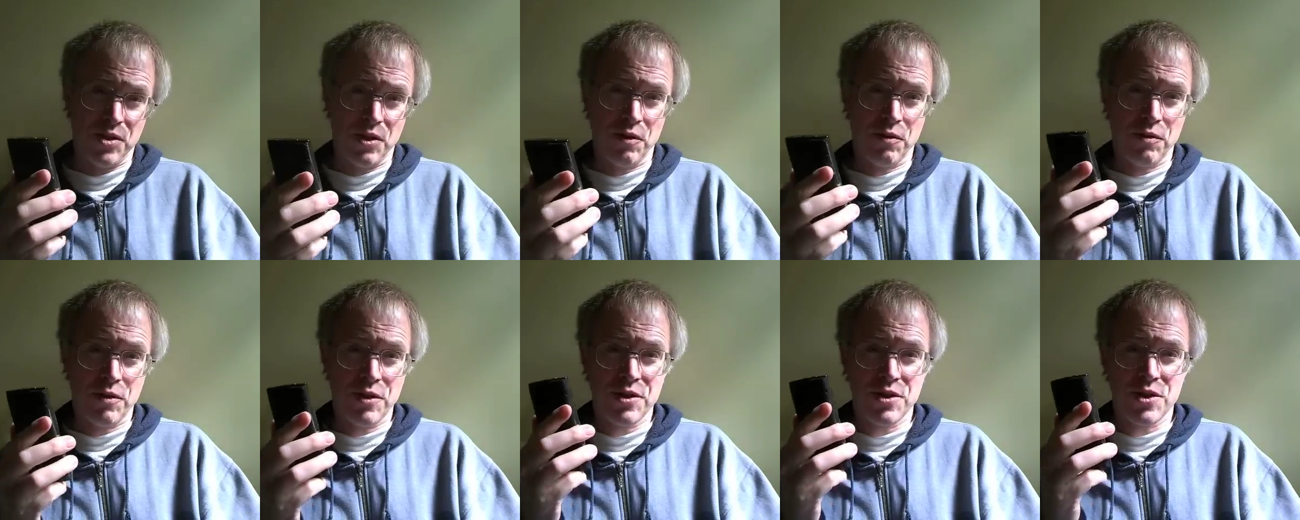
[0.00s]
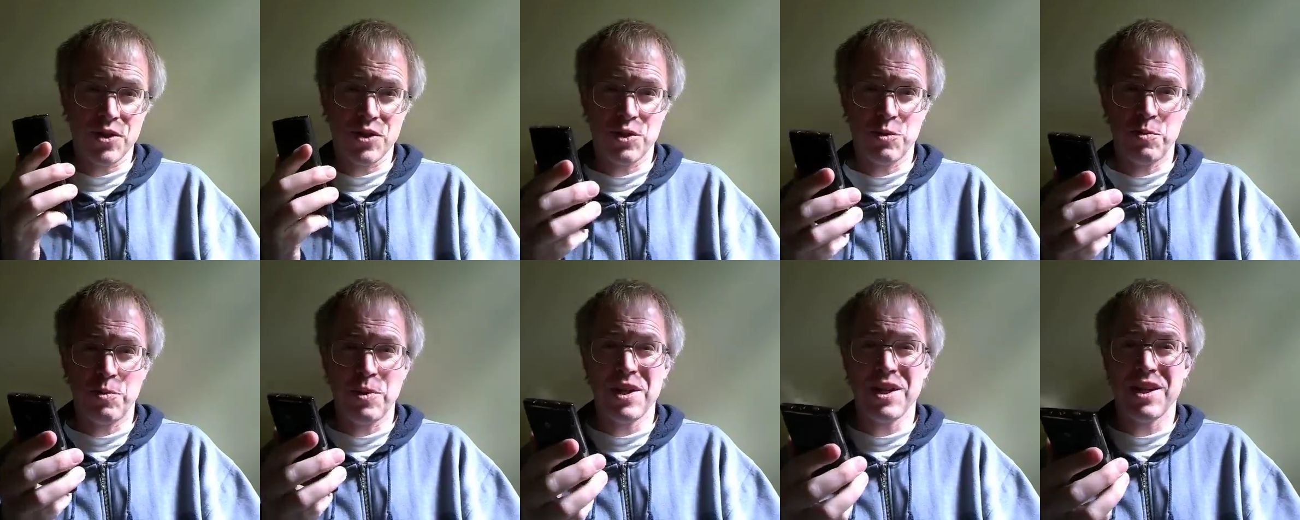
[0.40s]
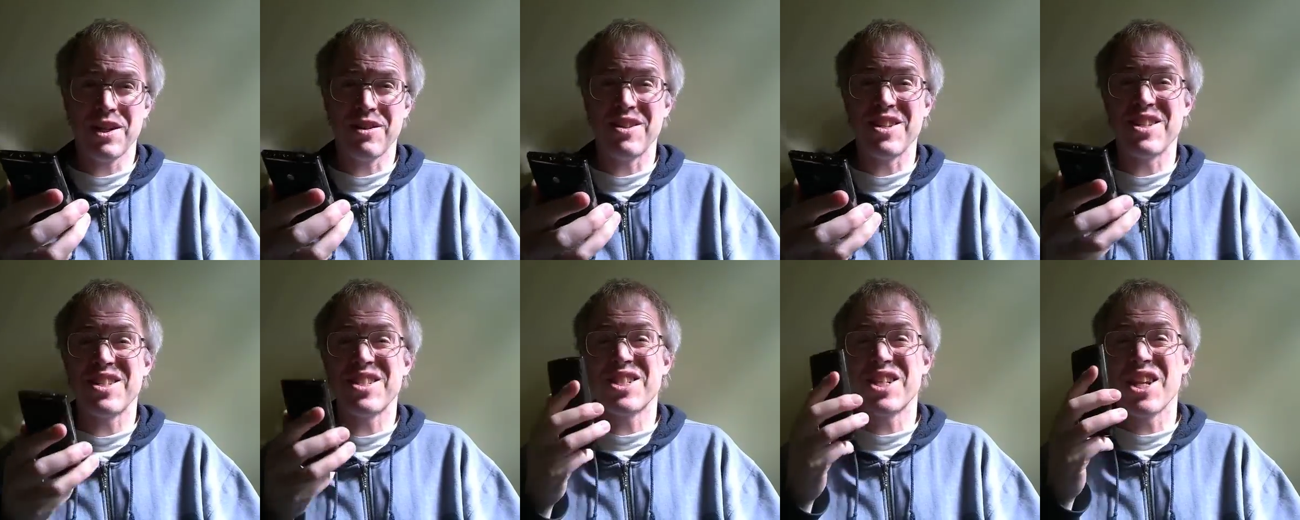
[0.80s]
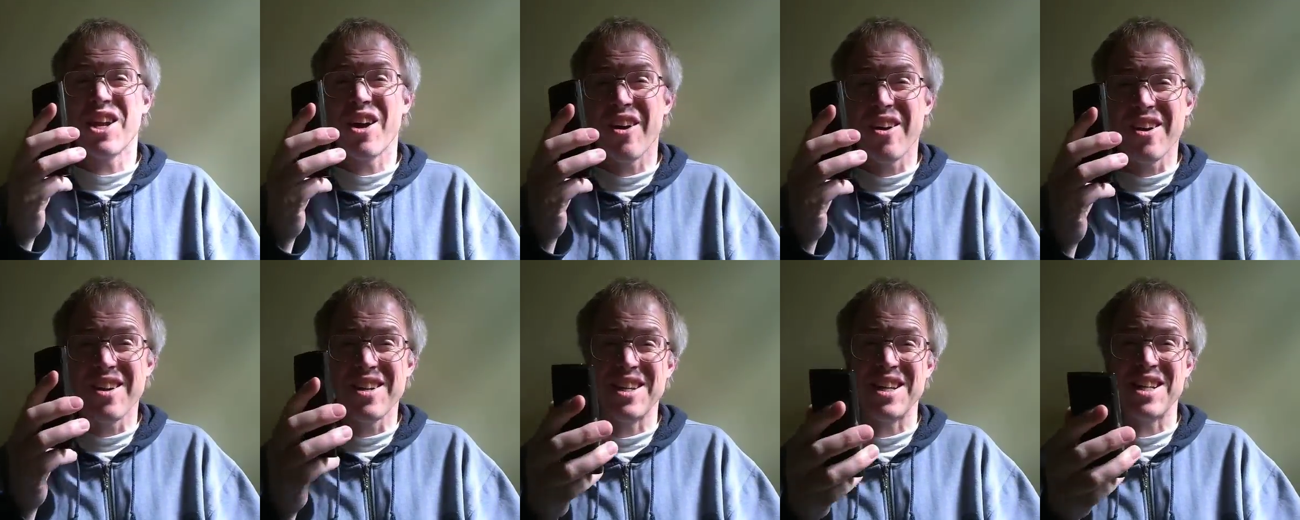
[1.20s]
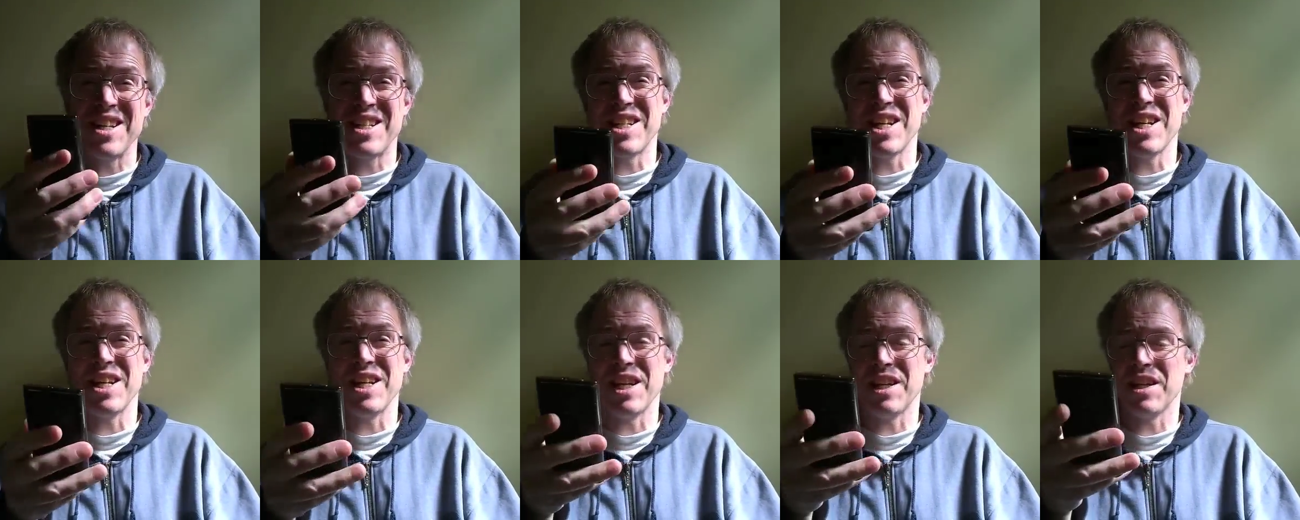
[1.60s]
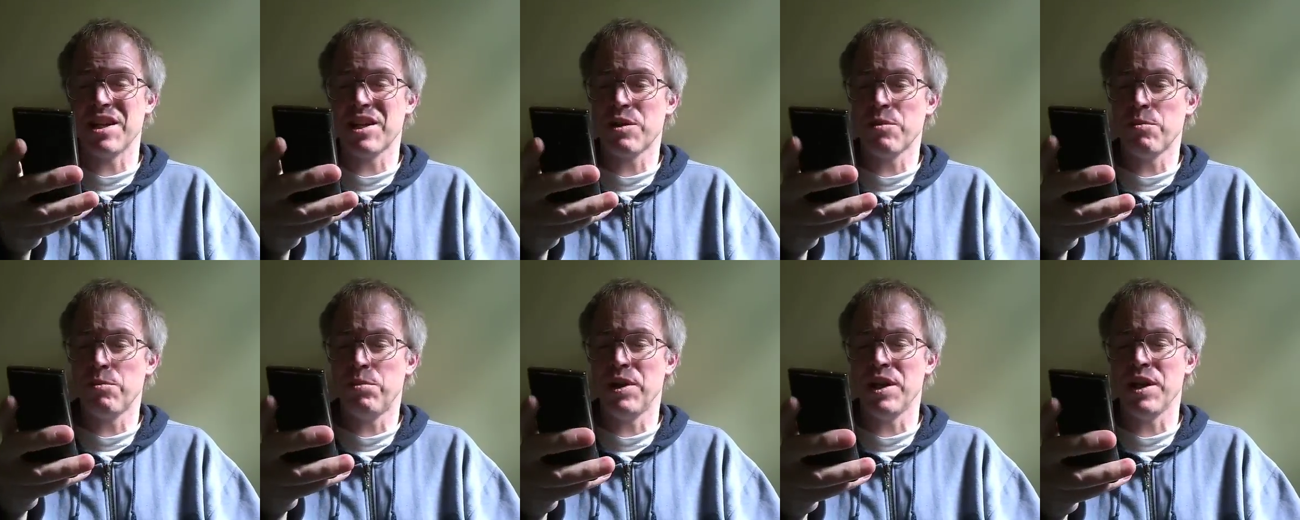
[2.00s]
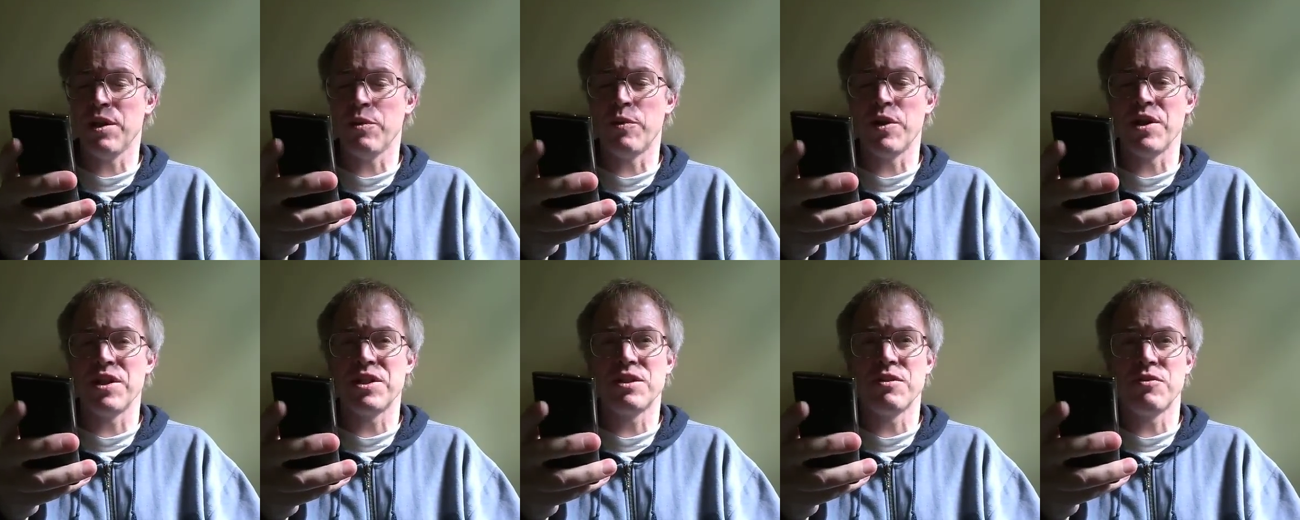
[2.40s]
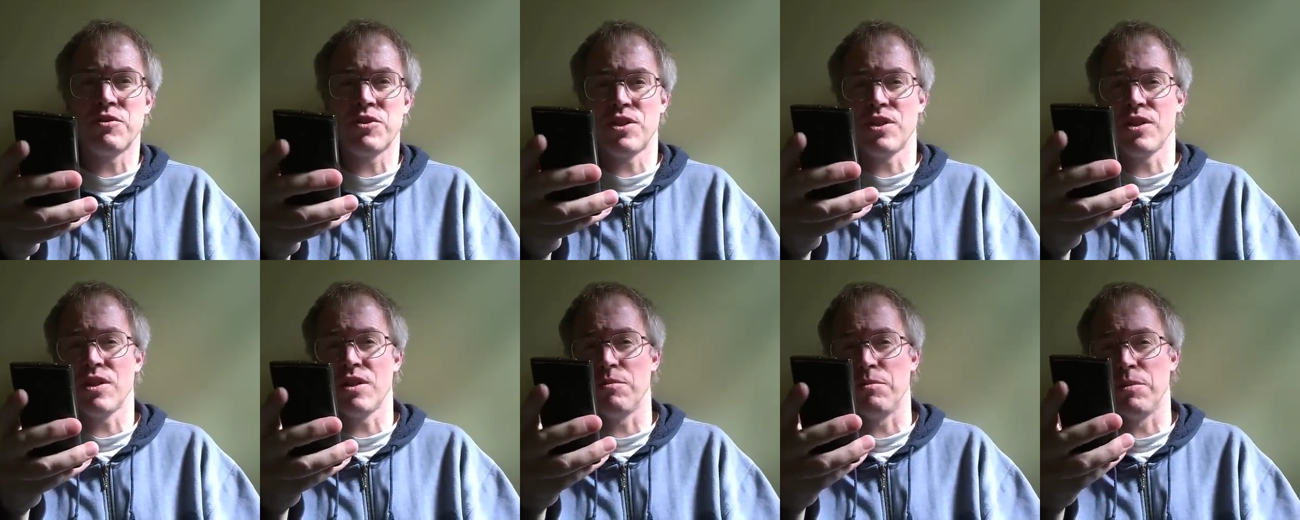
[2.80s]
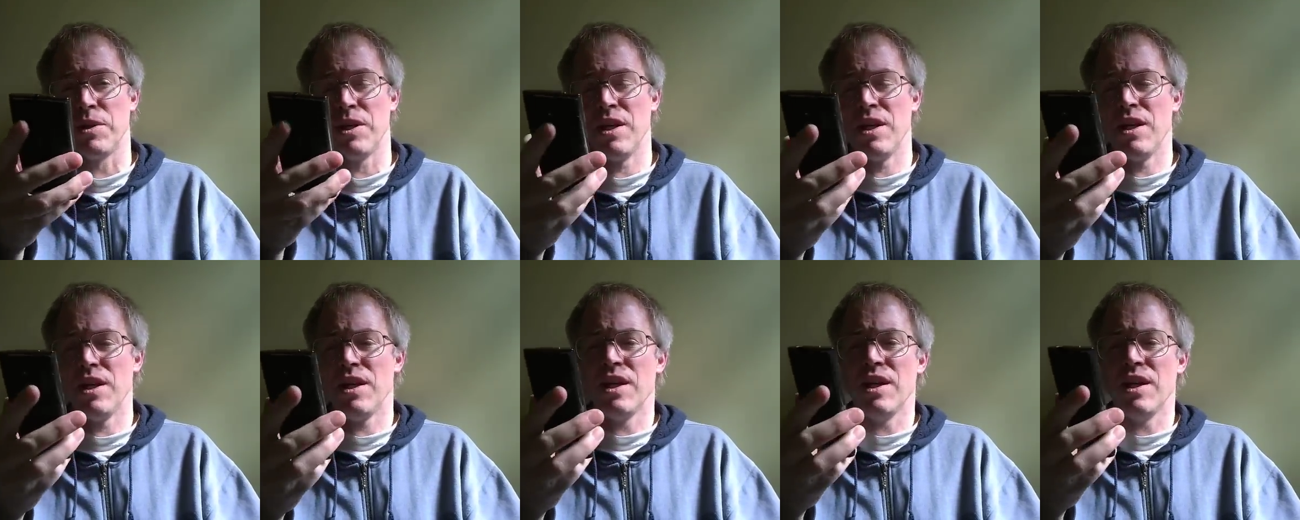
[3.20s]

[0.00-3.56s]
in software is the speaker. It's tiny, tinny, and a complete waste of time.